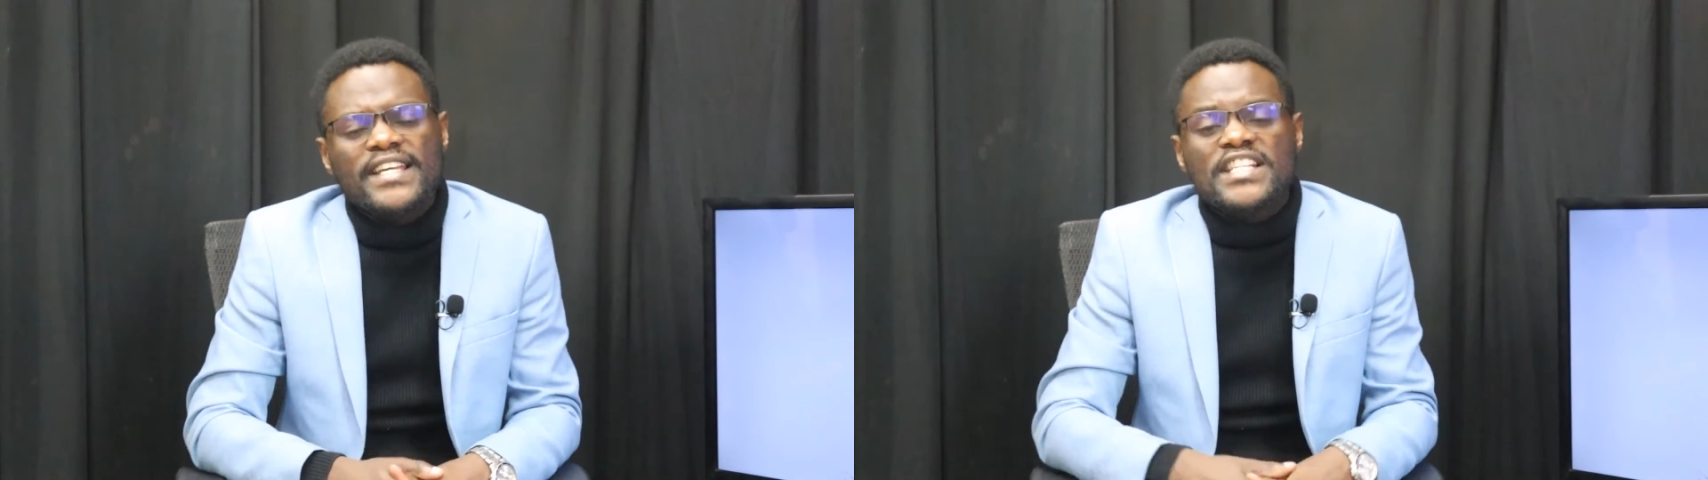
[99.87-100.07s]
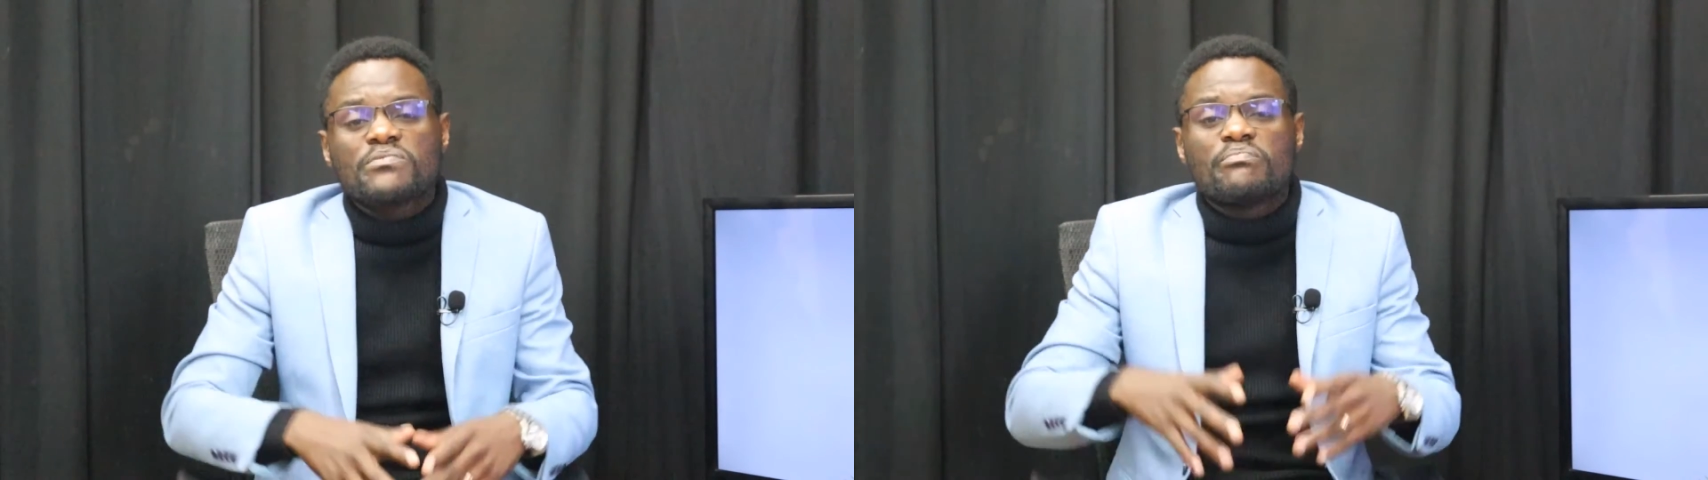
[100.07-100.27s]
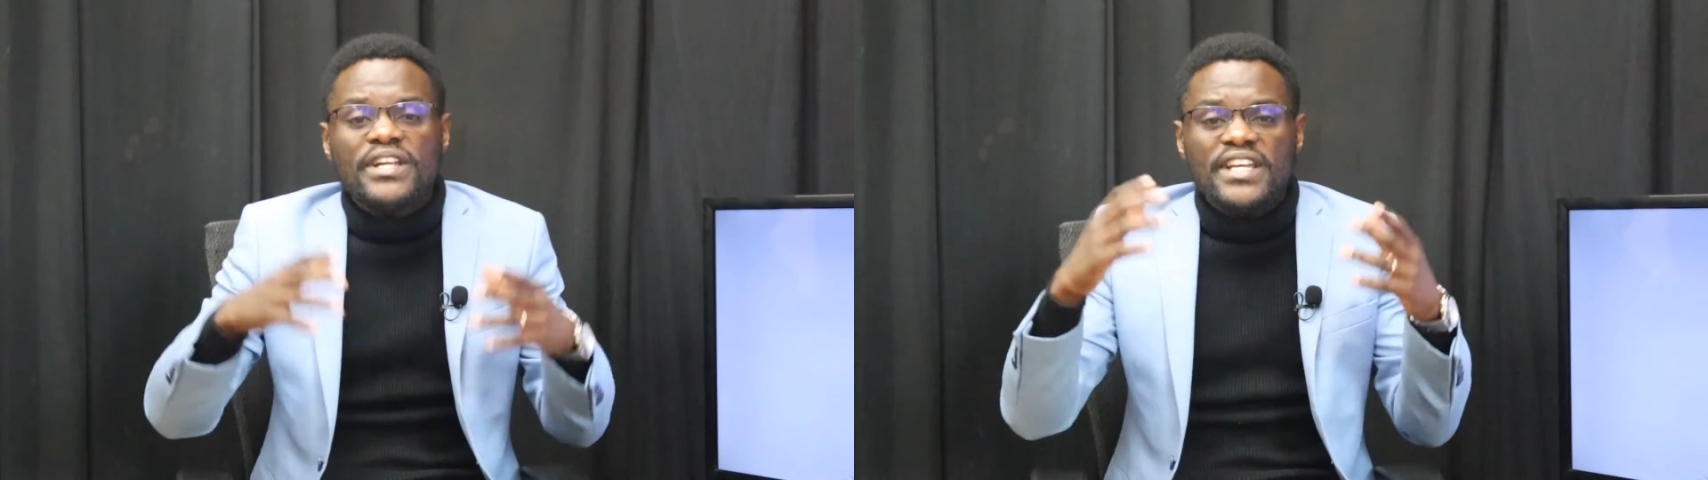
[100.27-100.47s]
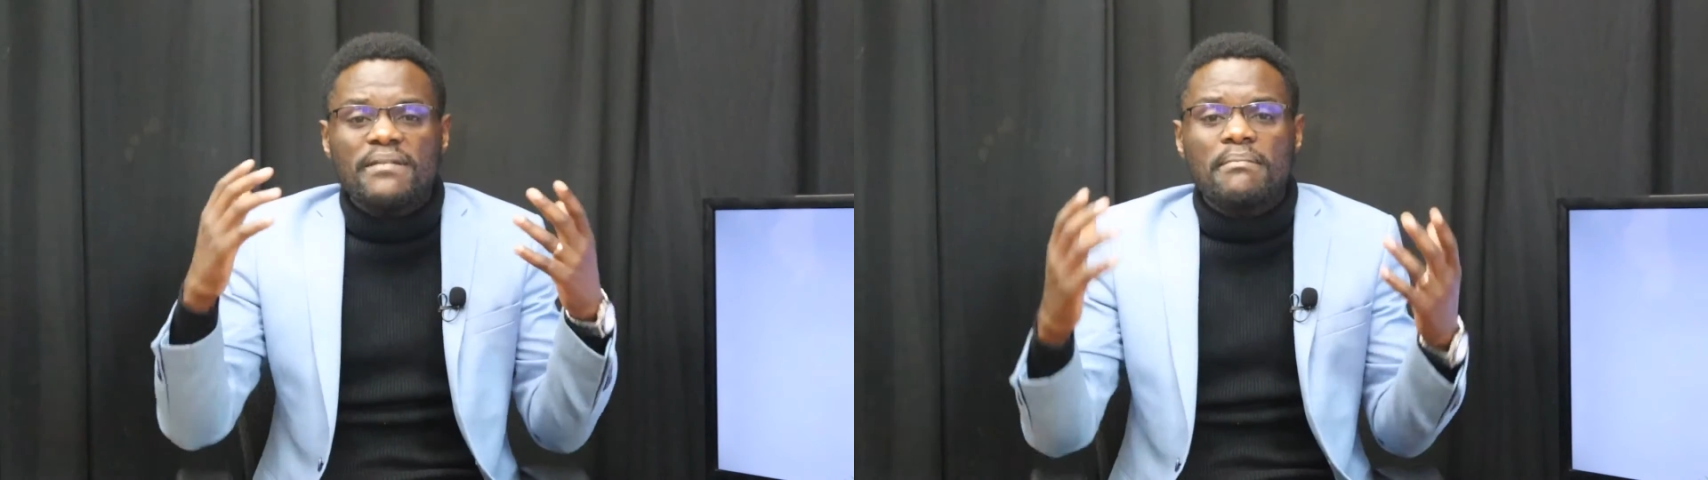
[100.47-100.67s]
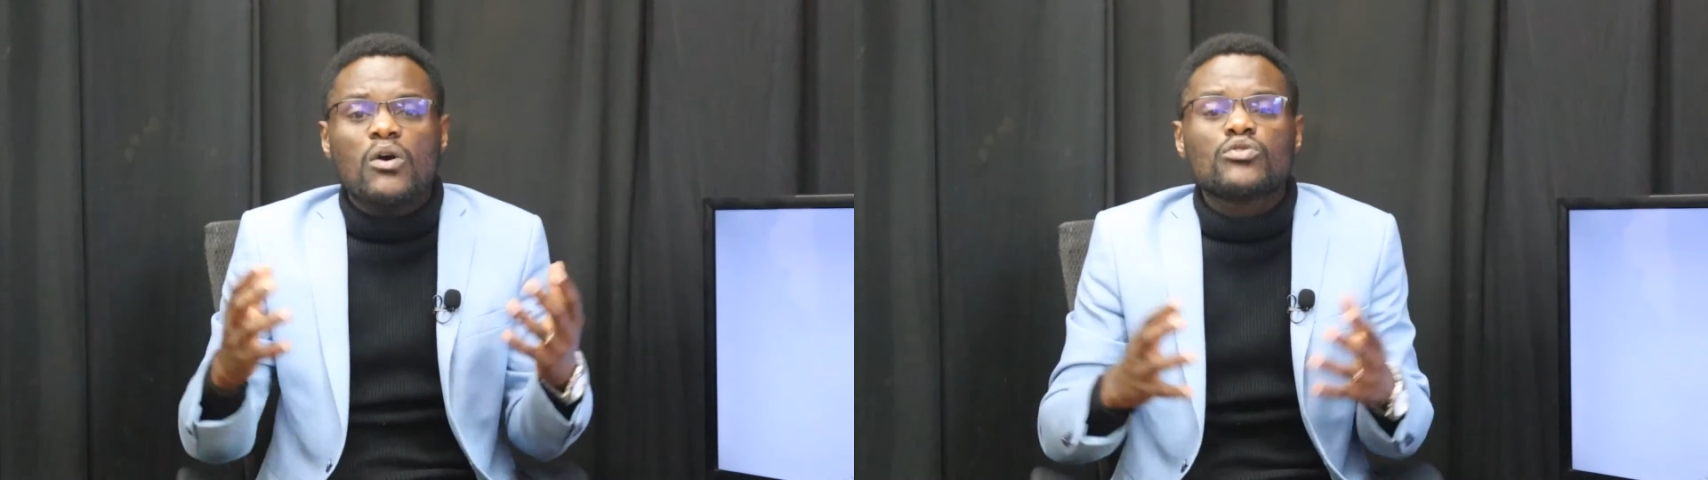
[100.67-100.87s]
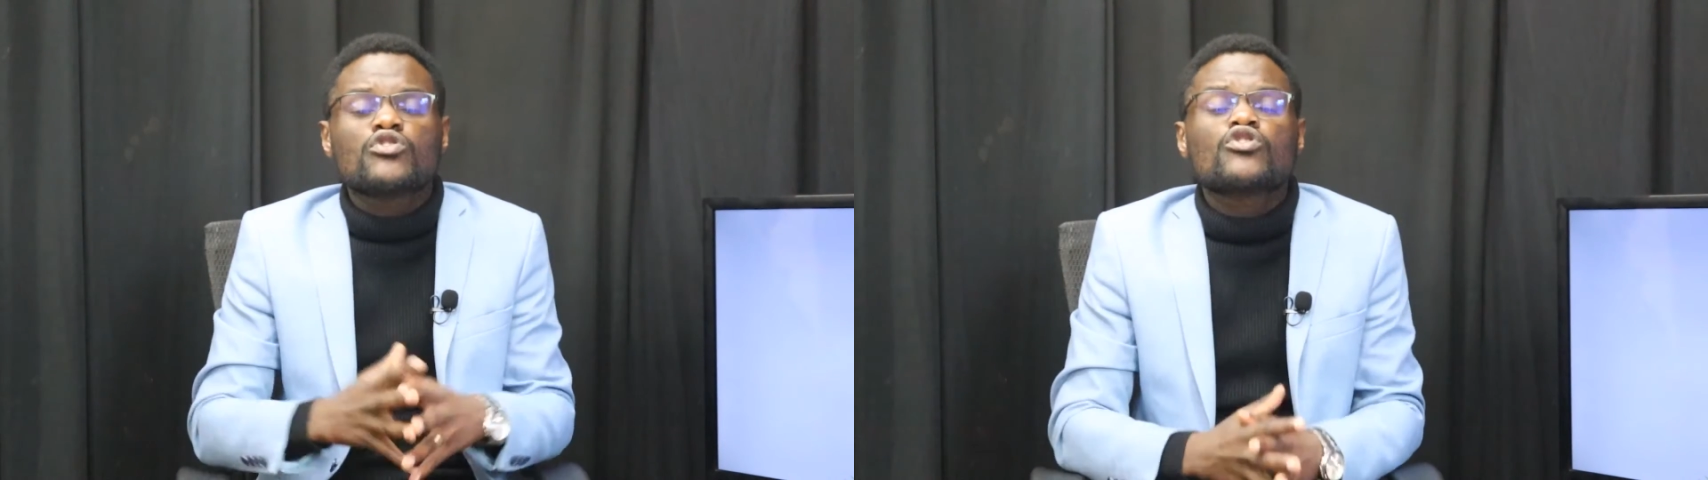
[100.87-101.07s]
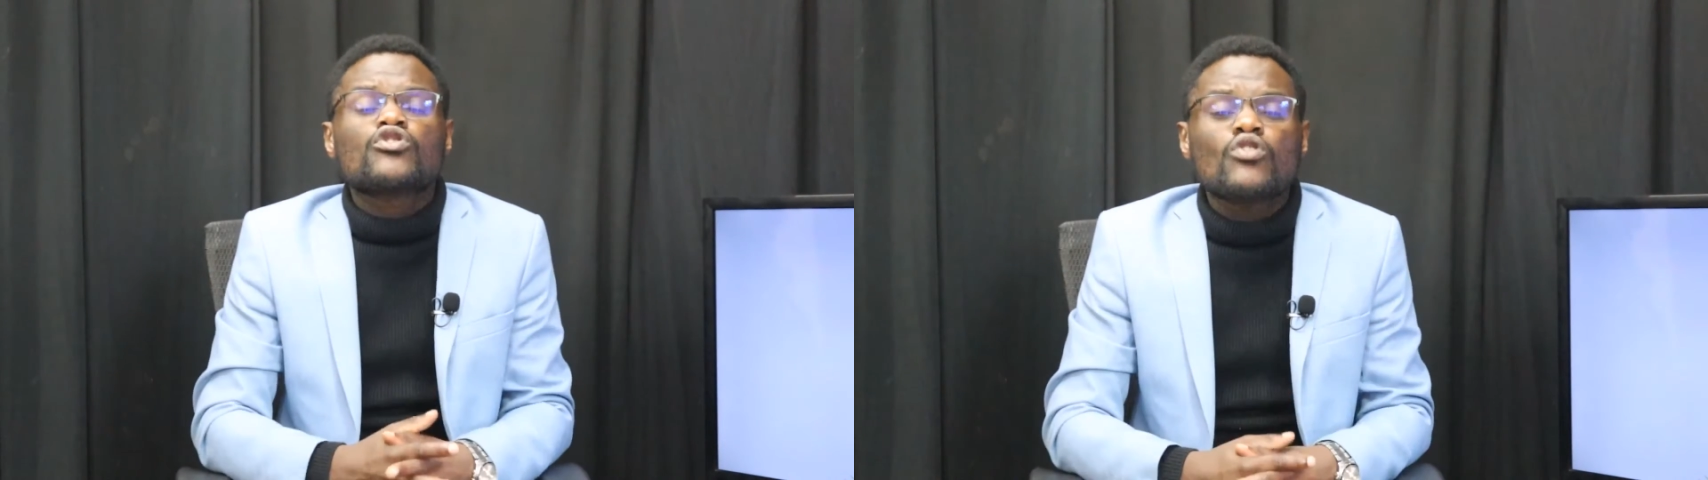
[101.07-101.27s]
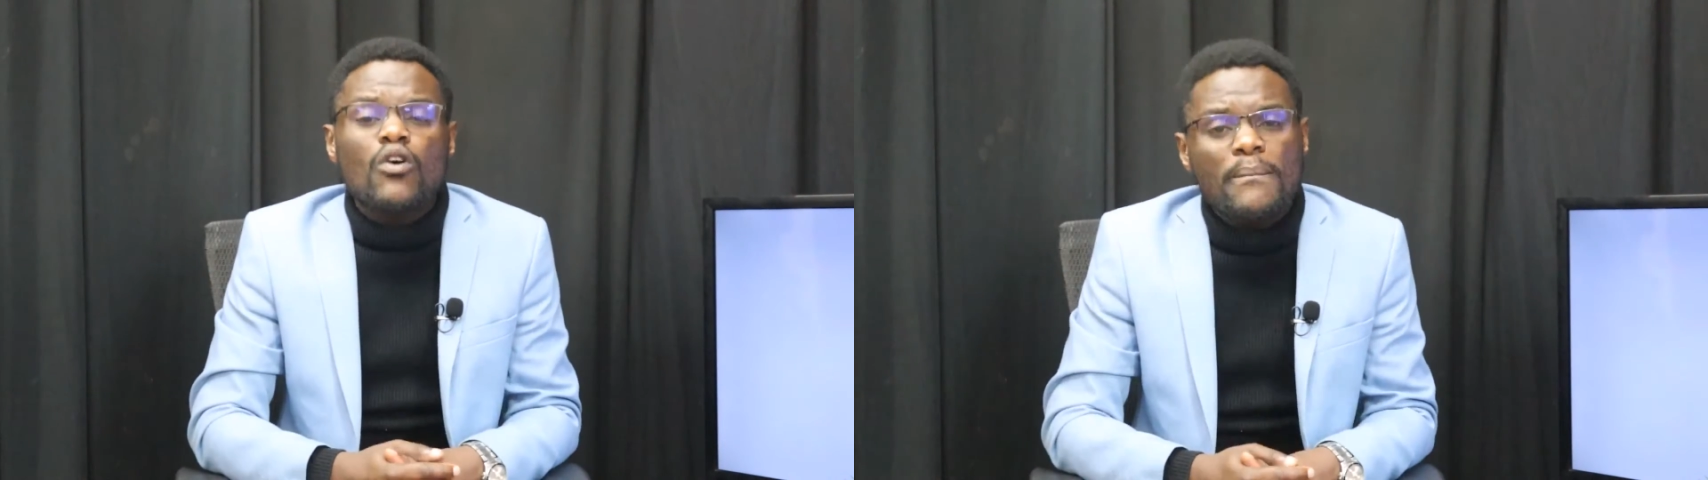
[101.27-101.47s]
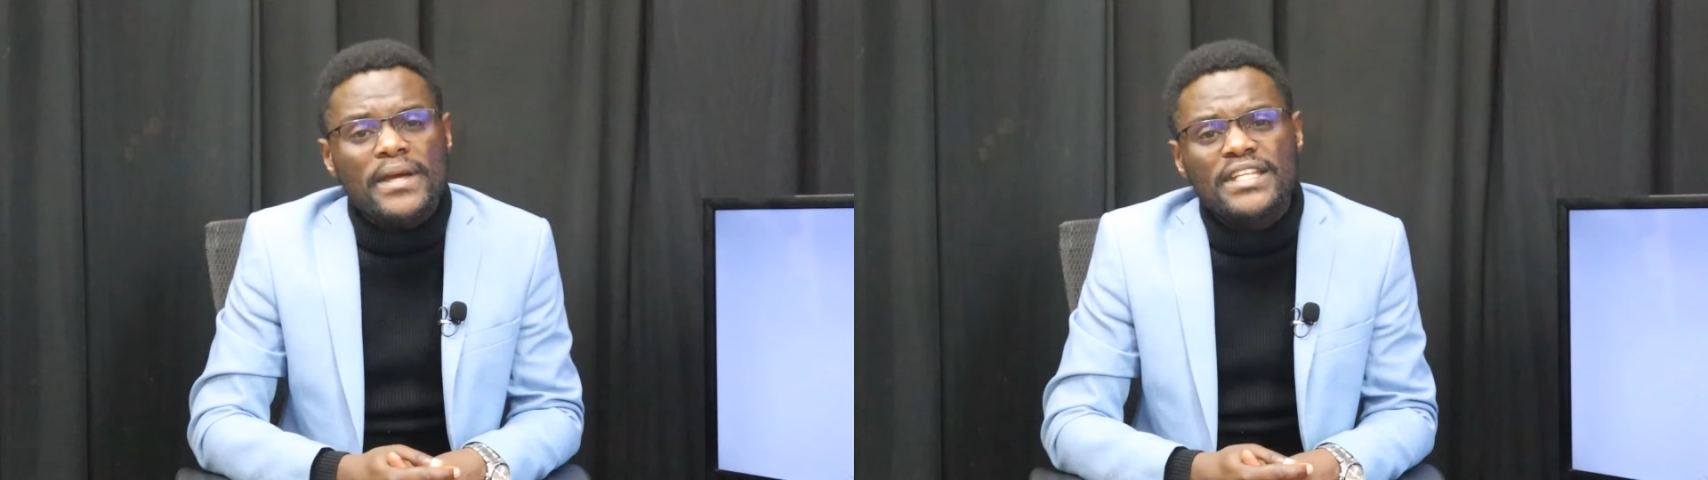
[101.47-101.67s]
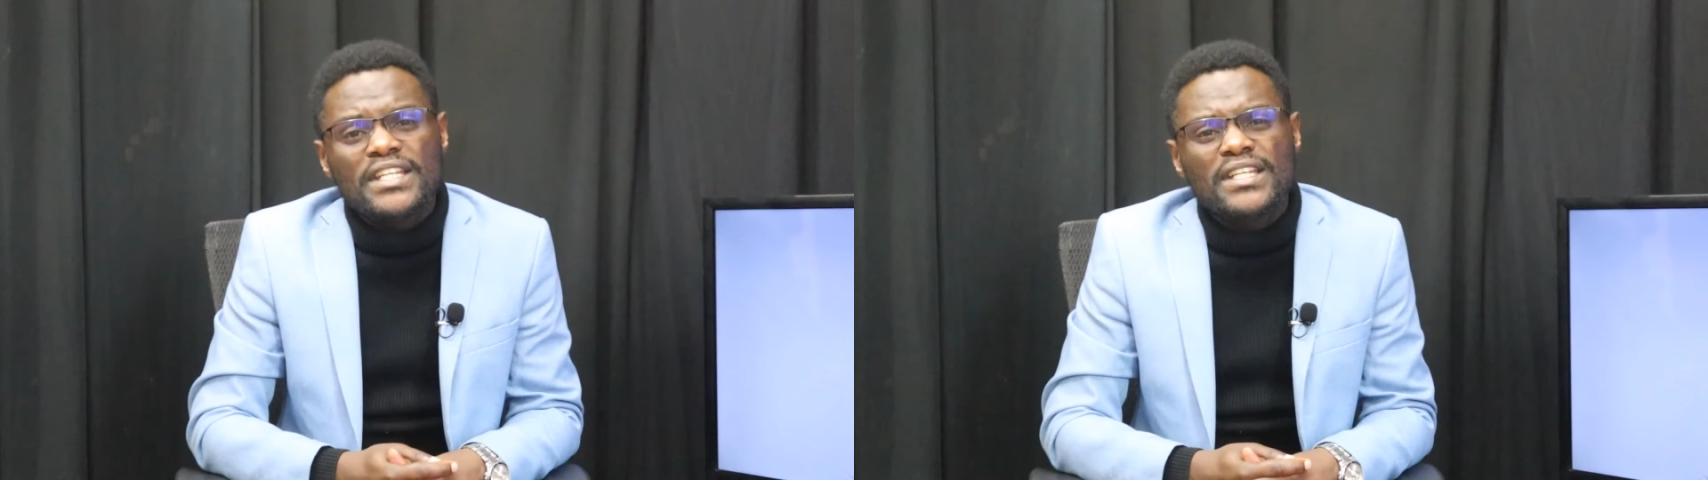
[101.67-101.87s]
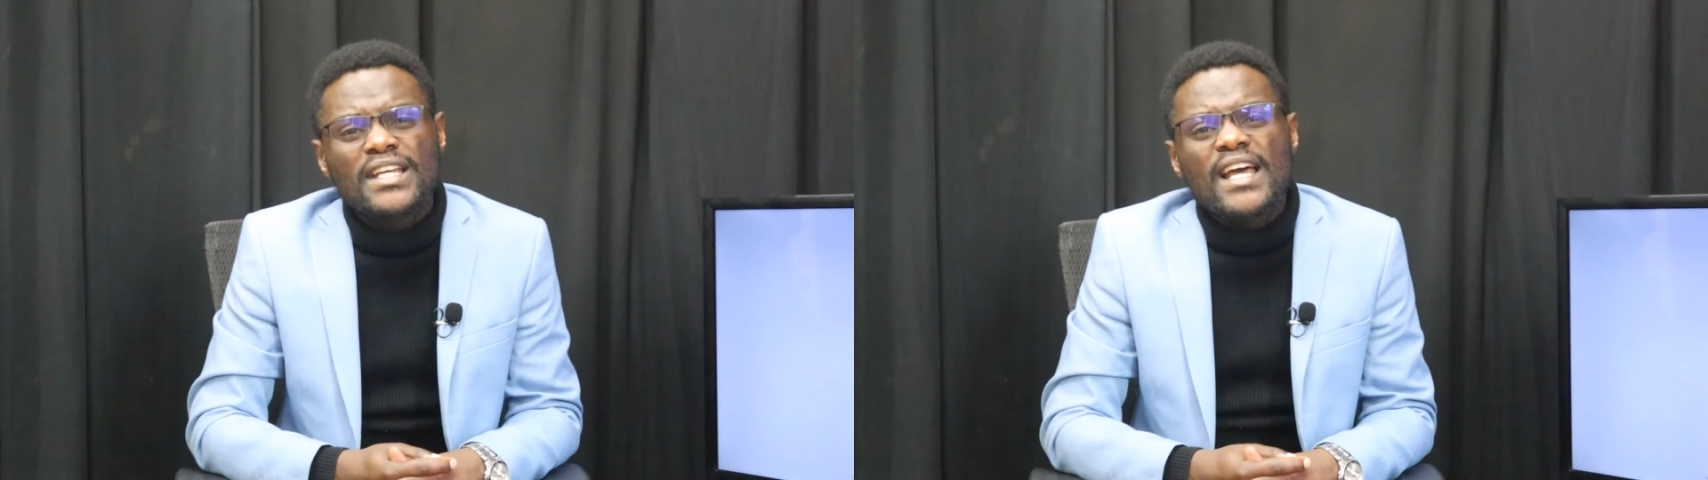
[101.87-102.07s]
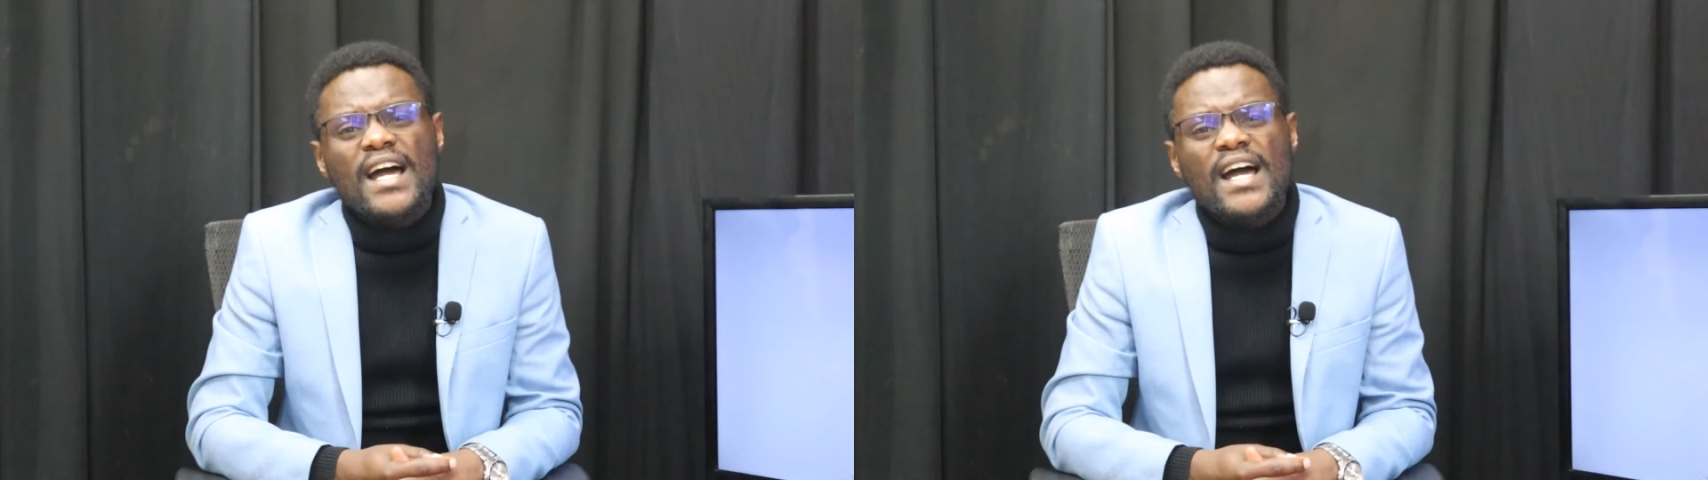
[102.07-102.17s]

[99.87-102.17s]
is bringing about so many